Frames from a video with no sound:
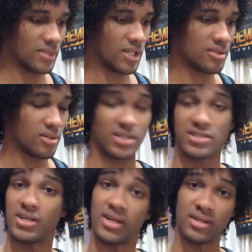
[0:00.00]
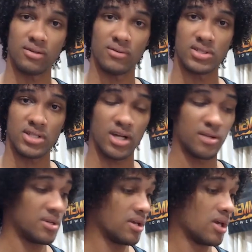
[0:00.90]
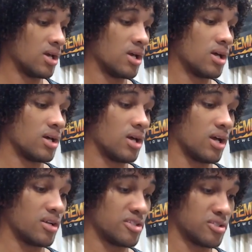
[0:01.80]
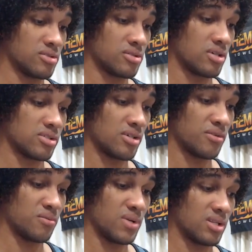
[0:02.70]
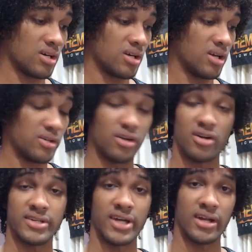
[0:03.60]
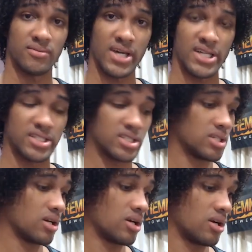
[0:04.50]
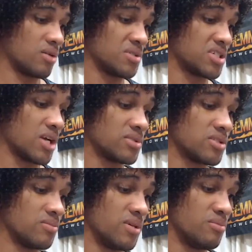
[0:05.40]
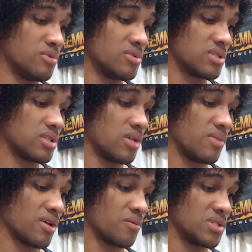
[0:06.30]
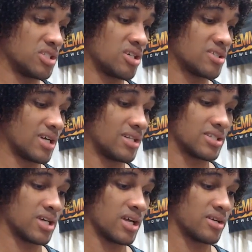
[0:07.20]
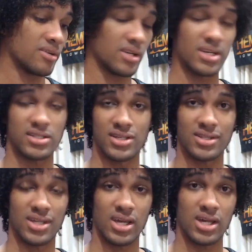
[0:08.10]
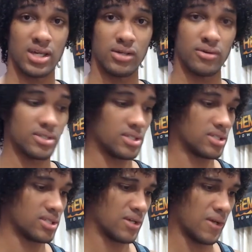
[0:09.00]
So let's get into it, shall we? The show starts off with a non-title match, which happens to be Moose teaming up with Josh Alexander against Santana and Ortiz.